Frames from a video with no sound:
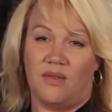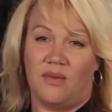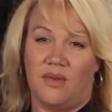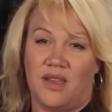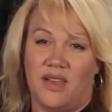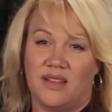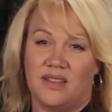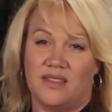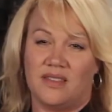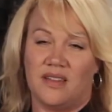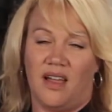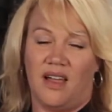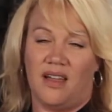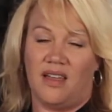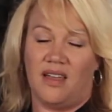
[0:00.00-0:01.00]
We get
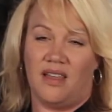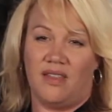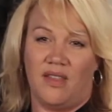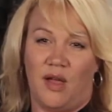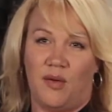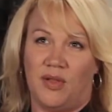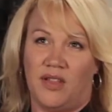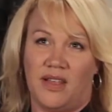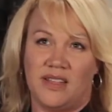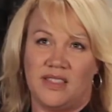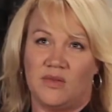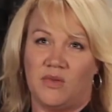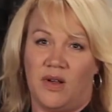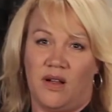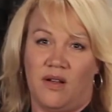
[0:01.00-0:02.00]
stuck in that
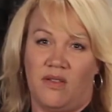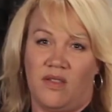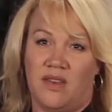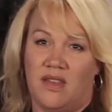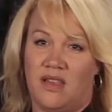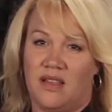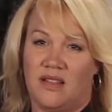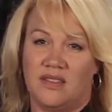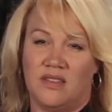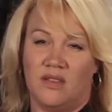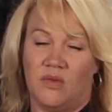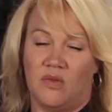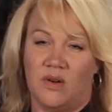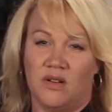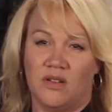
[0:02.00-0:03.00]
place where the needs in
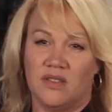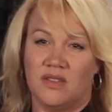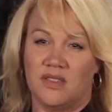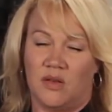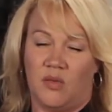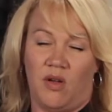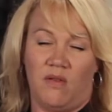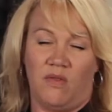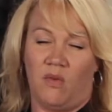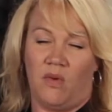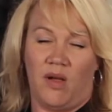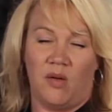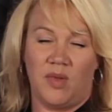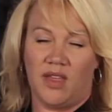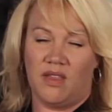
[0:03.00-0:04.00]
the world seem
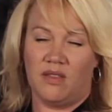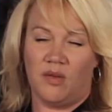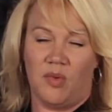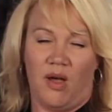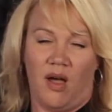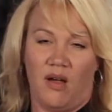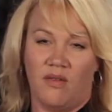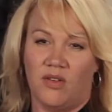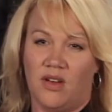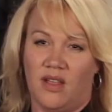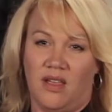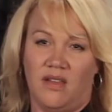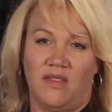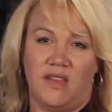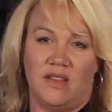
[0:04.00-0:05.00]
overwhelming, the poverty
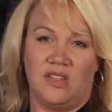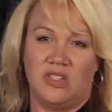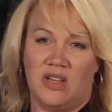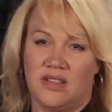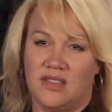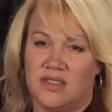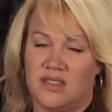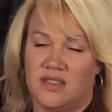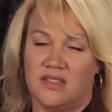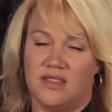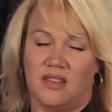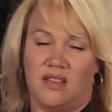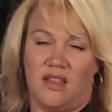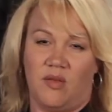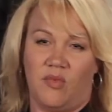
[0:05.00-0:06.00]
and the
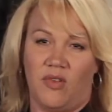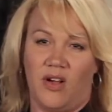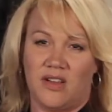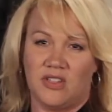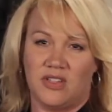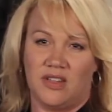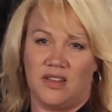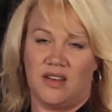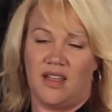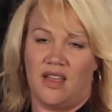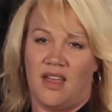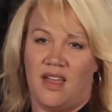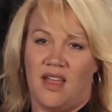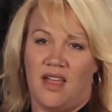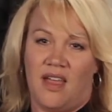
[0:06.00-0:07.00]
injustice and the oppression.
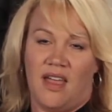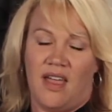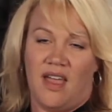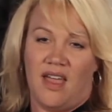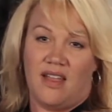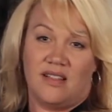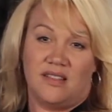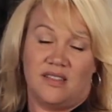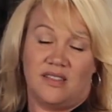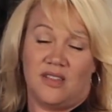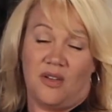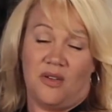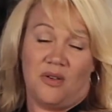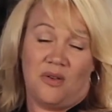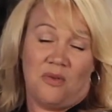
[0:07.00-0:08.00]
And
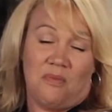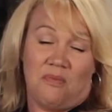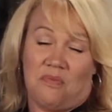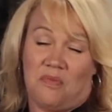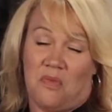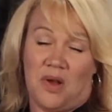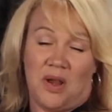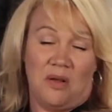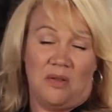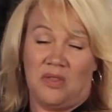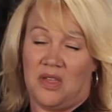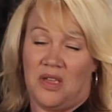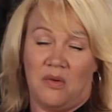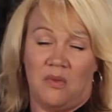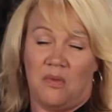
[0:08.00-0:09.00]
so we don't
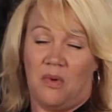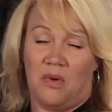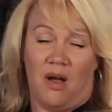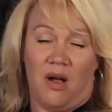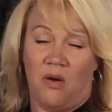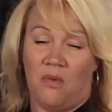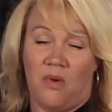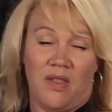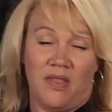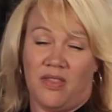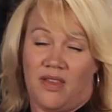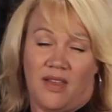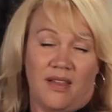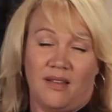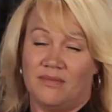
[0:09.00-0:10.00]
think our one
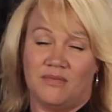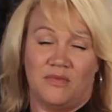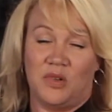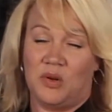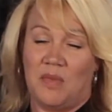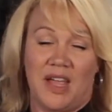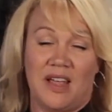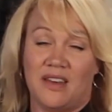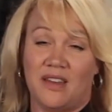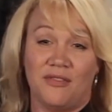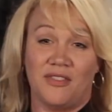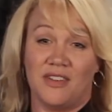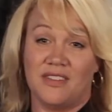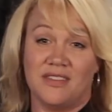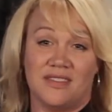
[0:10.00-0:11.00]
thing would make a
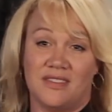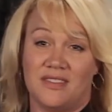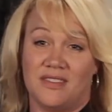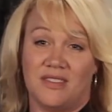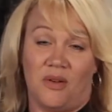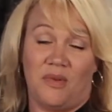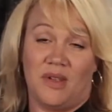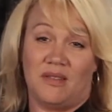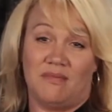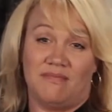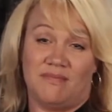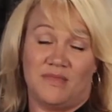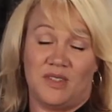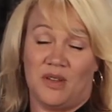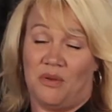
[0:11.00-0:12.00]
difference, and so we
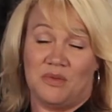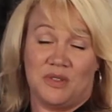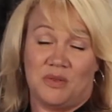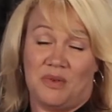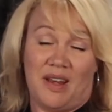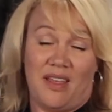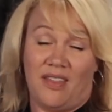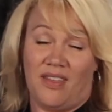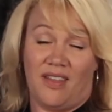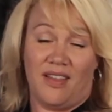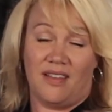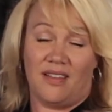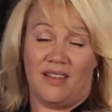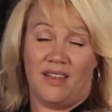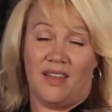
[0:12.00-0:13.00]
don't do
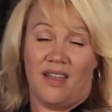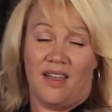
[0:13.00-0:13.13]
anything.